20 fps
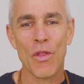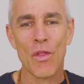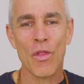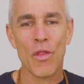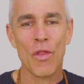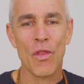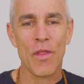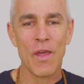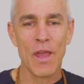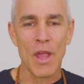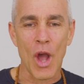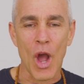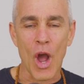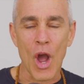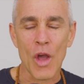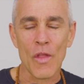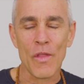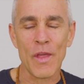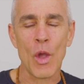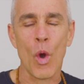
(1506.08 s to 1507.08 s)
the
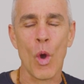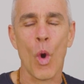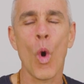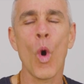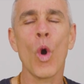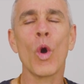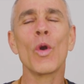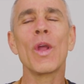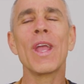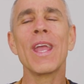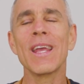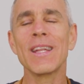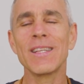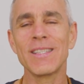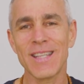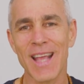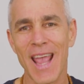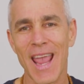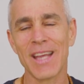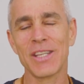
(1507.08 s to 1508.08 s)

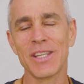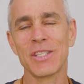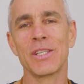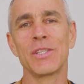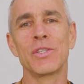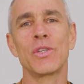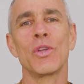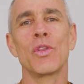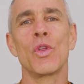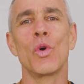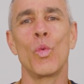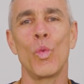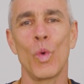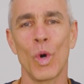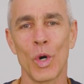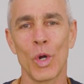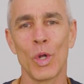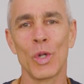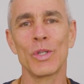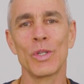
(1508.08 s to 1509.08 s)
orientation to the
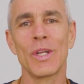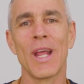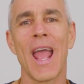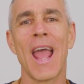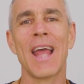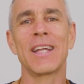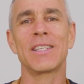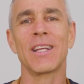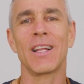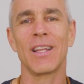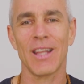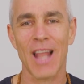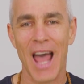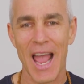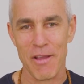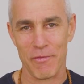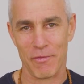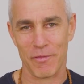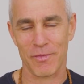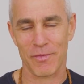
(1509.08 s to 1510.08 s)
world and to
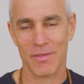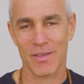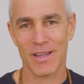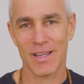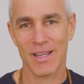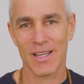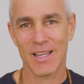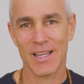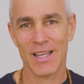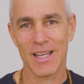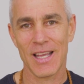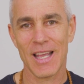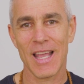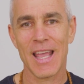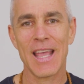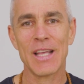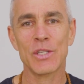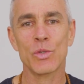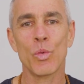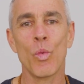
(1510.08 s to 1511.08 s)
life
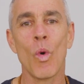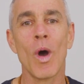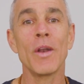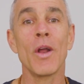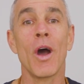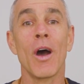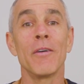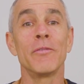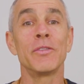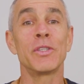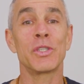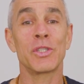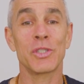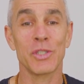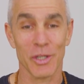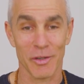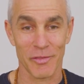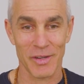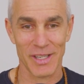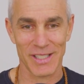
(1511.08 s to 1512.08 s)
is one of
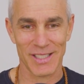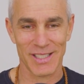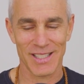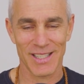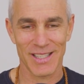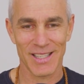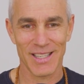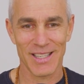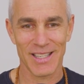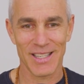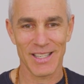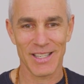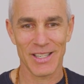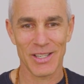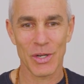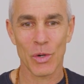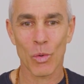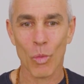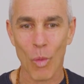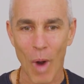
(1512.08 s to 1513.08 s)
service.
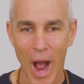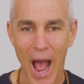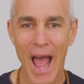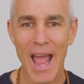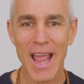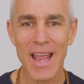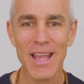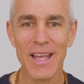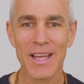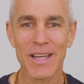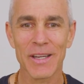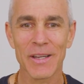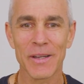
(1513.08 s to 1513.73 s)
Why?